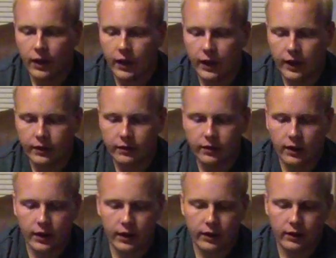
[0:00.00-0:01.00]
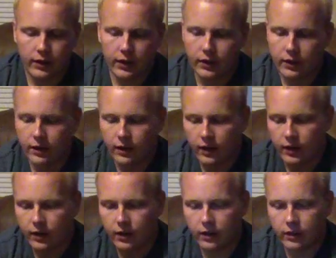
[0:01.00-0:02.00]
And
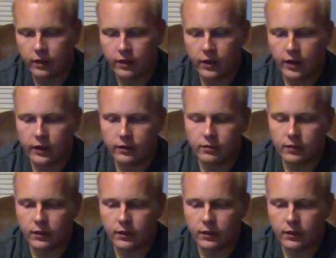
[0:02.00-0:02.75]
the